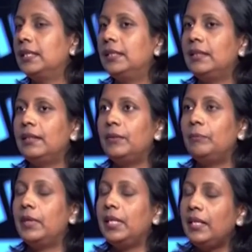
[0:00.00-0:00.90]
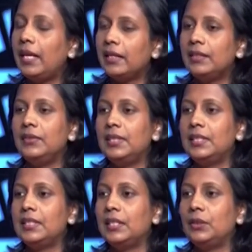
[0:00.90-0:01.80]
There are many
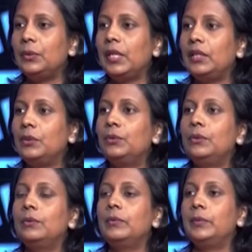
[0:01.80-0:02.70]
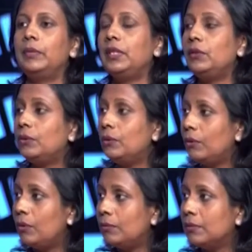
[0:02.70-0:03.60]
activities that you can do, maybe in your
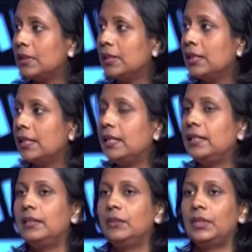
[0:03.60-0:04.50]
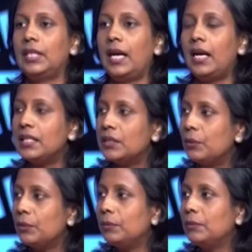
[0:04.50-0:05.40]
home, right, in your
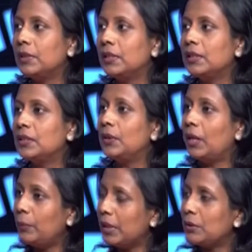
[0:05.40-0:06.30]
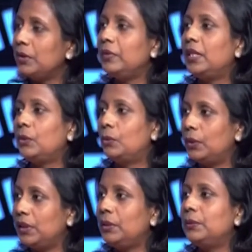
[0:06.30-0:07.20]
classroom. So now actually we are
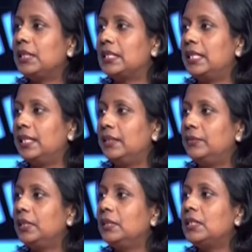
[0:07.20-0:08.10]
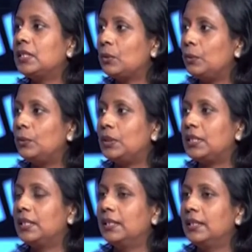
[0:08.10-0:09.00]
going towards that, even in the
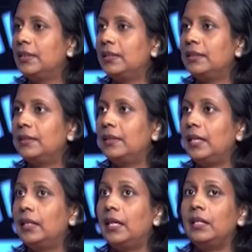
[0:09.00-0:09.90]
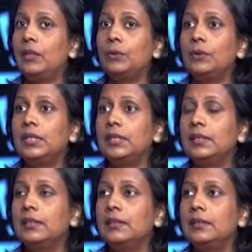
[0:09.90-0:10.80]
schools. I know
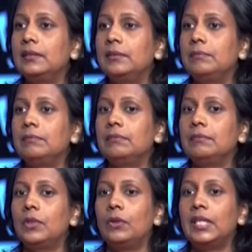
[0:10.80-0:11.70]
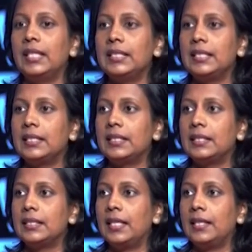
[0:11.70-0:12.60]
the
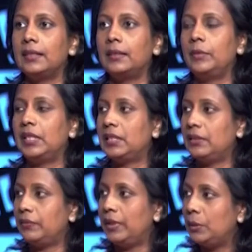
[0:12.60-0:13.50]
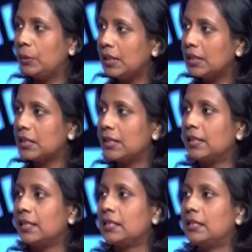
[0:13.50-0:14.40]
organizations like the Ministry of Education
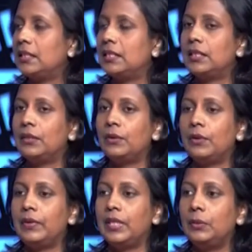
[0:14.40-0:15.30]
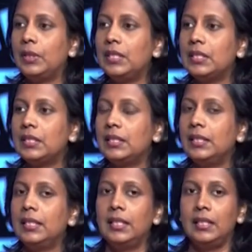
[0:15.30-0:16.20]
and National Institute of Education,
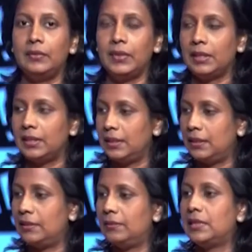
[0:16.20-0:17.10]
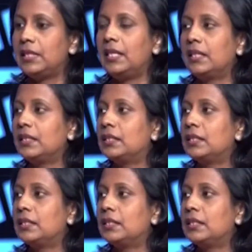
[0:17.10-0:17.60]
even Sri Lanka